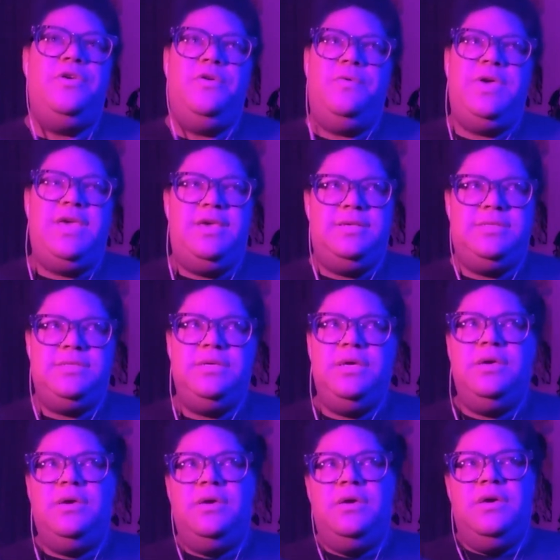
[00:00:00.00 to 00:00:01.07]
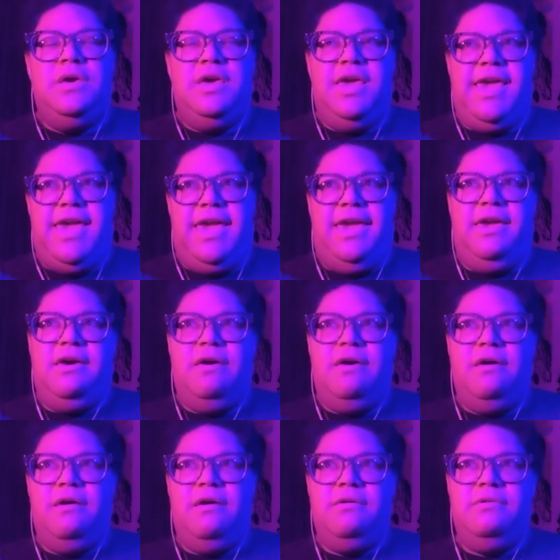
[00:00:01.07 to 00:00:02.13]
is a
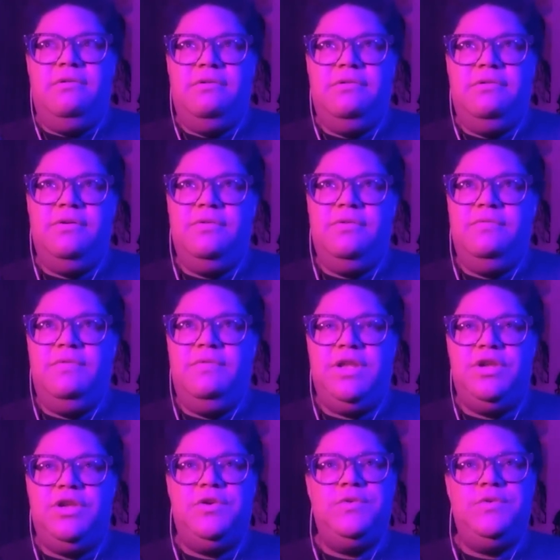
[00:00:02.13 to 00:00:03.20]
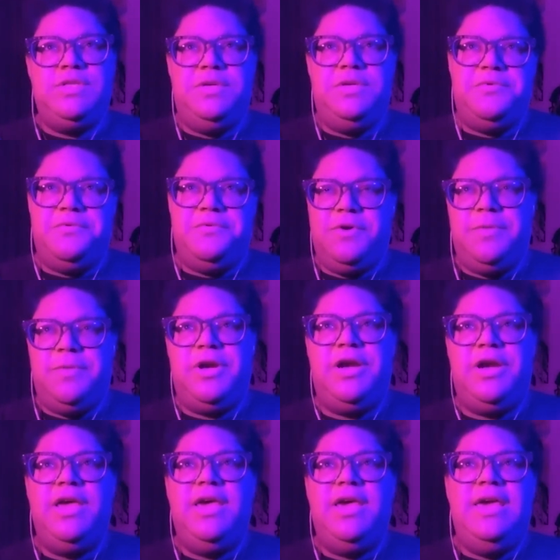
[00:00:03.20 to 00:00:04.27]
uh, like an acoustic performer
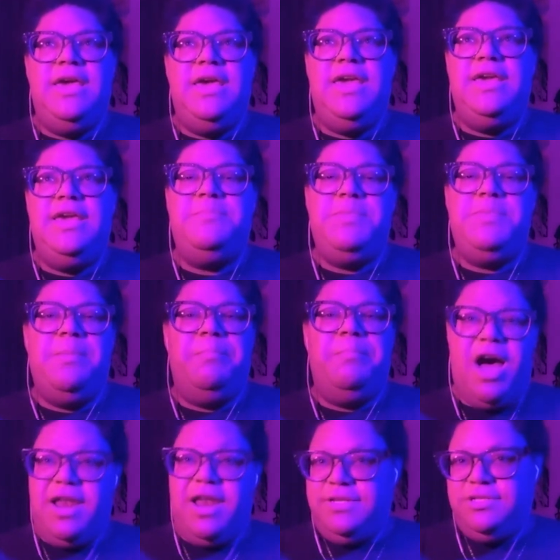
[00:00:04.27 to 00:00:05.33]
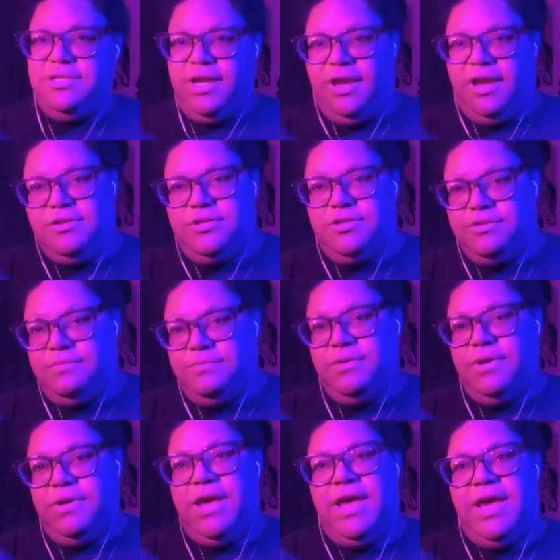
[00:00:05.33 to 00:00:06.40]
it can be a body change
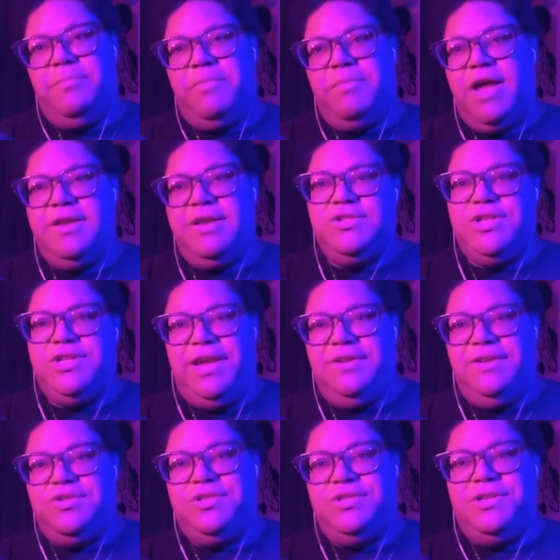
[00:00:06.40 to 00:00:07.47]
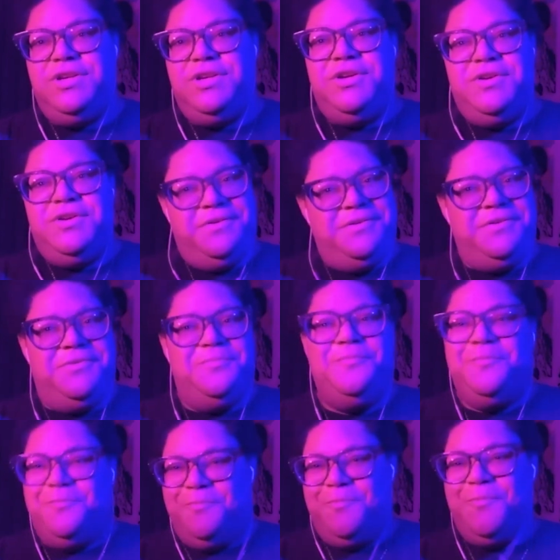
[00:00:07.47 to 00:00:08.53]
and a body change
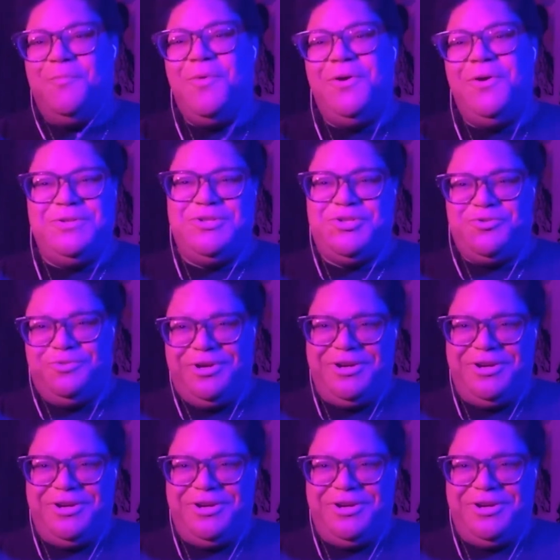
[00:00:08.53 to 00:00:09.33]
will destroy your